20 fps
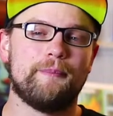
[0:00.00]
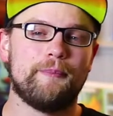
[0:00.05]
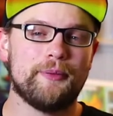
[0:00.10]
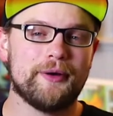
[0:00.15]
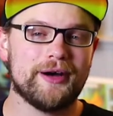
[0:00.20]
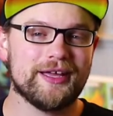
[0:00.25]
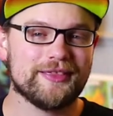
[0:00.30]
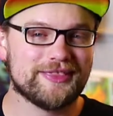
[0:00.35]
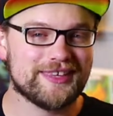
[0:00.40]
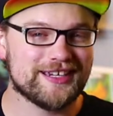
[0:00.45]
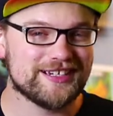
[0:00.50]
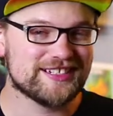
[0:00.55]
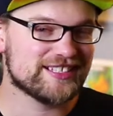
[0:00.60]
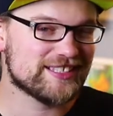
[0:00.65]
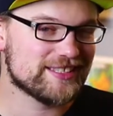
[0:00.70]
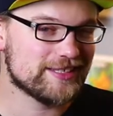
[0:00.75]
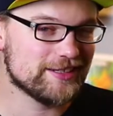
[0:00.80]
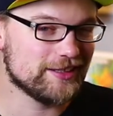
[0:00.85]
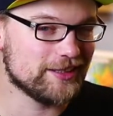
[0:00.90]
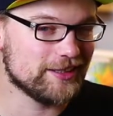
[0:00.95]
But
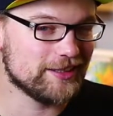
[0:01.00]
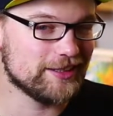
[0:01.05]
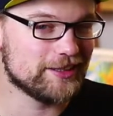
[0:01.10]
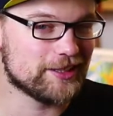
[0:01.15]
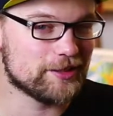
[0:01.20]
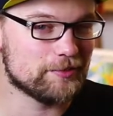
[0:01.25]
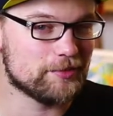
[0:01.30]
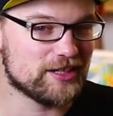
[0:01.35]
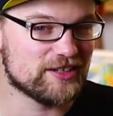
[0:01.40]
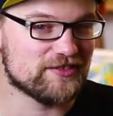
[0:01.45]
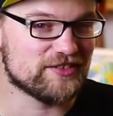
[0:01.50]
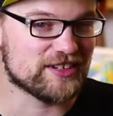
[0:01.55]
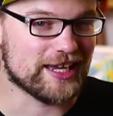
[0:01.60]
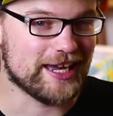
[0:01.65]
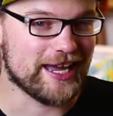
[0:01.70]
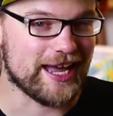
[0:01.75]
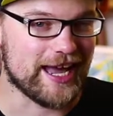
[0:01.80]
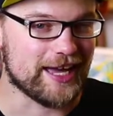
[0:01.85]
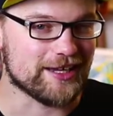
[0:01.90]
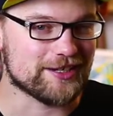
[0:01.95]
there's still a little bit of a
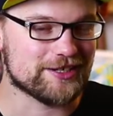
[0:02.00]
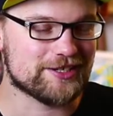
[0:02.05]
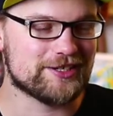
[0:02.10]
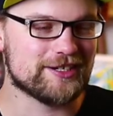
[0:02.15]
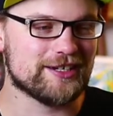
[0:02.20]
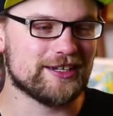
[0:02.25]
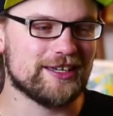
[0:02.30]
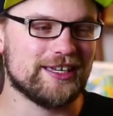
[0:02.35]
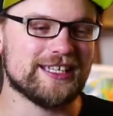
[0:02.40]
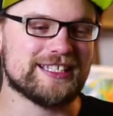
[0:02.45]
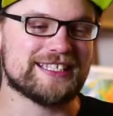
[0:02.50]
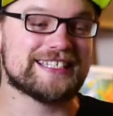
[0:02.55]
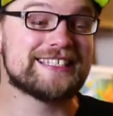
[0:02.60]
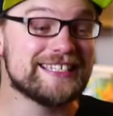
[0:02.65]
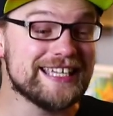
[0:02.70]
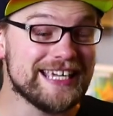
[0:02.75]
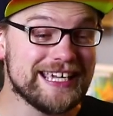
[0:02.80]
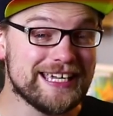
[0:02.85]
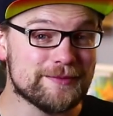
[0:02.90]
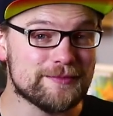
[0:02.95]
catch. It
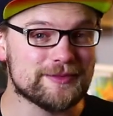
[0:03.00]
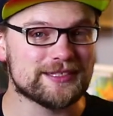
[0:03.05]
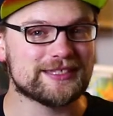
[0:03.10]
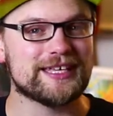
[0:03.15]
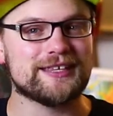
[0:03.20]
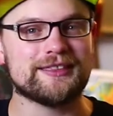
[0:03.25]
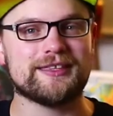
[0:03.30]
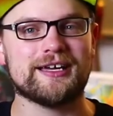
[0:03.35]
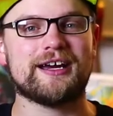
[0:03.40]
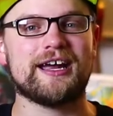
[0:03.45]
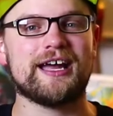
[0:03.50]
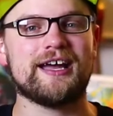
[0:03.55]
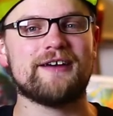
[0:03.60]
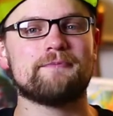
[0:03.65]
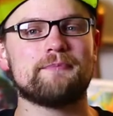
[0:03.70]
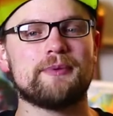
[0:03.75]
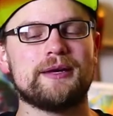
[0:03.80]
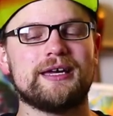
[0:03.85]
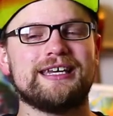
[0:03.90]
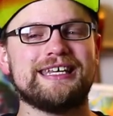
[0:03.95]
seems that there
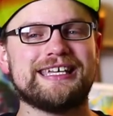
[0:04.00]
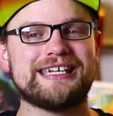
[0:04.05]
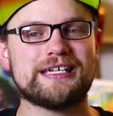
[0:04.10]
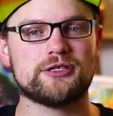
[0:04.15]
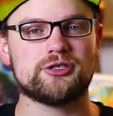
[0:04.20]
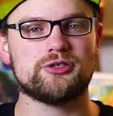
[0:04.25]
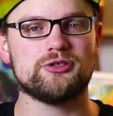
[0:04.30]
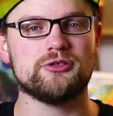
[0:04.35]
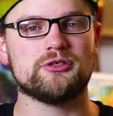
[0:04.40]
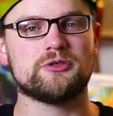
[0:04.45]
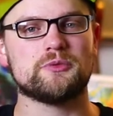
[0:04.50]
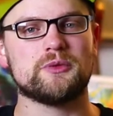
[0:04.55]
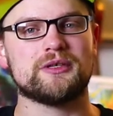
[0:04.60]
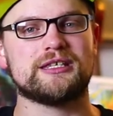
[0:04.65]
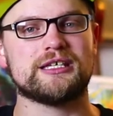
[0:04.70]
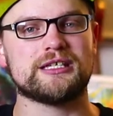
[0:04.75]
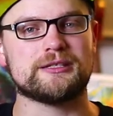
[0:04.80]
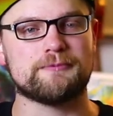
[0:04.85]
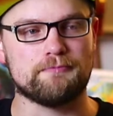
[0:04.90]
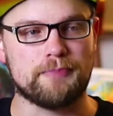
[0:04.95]
have been issues
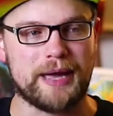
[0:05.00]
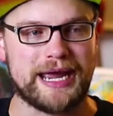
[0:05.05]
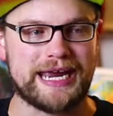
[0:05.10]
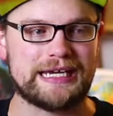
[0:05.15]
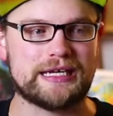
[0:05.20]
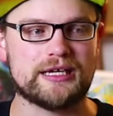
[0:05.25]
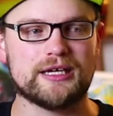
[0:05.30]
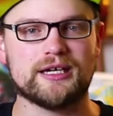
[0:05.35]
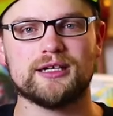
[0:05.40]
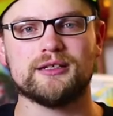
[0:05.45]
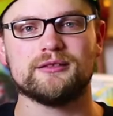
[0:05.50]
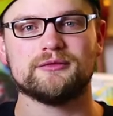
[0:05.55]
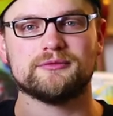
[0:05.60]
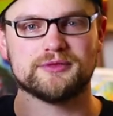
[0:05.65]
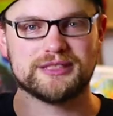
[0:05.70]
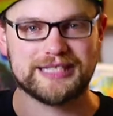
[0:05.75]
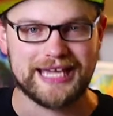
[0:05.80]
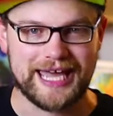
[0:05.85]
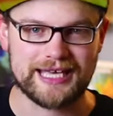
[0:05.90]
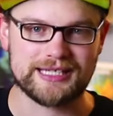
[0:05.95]
with this beta
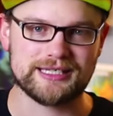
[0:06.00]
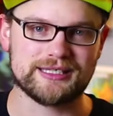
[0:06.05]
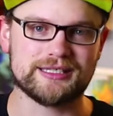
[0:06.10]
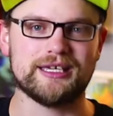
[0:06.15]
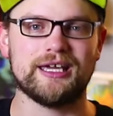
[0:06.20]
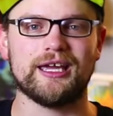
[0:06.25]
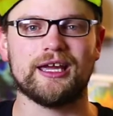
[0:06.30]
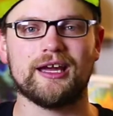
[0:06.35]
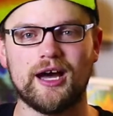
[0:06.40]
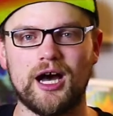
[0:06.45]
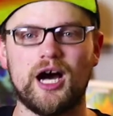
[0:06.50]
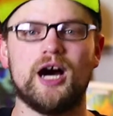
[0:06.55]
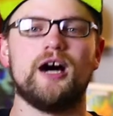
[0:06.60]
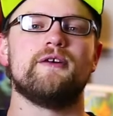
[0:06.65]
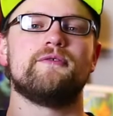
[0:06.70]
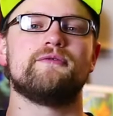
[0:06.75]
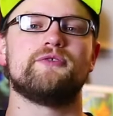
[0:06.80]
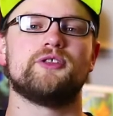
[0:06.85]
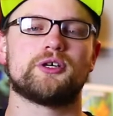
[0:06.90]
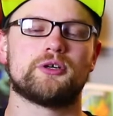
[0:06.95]
testing
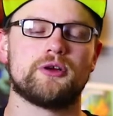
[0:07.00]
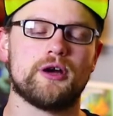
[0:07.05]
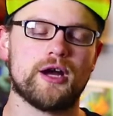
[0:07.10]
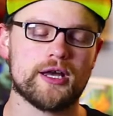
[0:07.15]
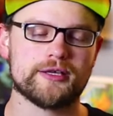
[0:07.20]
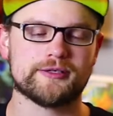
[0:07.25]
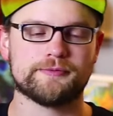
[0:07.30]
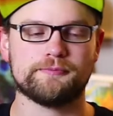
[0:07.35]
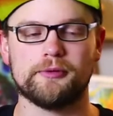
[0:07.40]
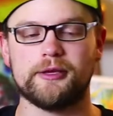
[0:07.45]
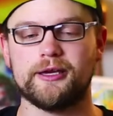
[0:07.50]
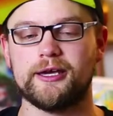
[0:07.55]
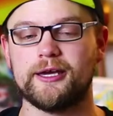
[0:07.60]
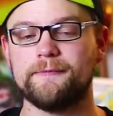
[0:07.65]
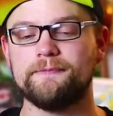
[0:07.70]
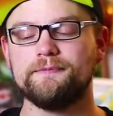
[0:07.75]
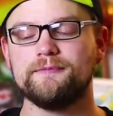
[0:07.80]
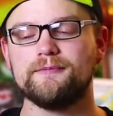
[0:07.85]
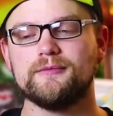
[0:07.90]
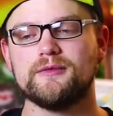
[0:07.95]
of the
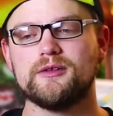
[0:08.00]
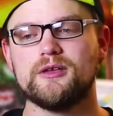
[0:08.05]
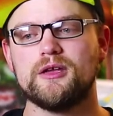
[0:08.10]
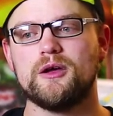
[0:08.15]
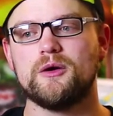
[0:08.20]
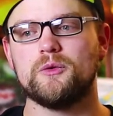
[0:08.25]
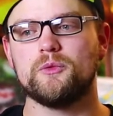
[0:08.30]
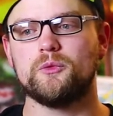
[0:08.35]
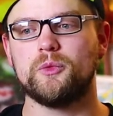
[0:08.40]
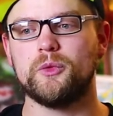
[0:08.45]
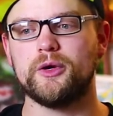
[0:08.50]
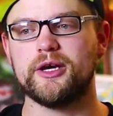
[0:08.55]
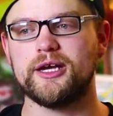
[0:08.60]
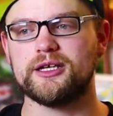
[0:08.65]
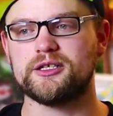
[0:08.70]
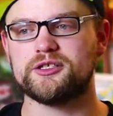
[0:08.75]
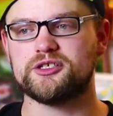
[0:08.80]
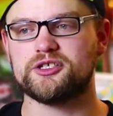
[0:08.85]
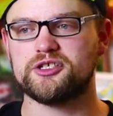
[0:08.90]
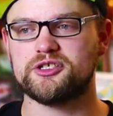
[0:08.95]
cross-play,
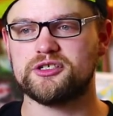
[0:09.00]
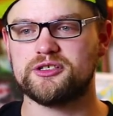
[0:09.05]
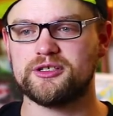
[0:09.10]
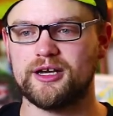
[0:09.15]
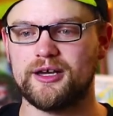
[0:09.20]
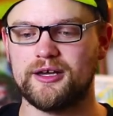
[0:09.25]
which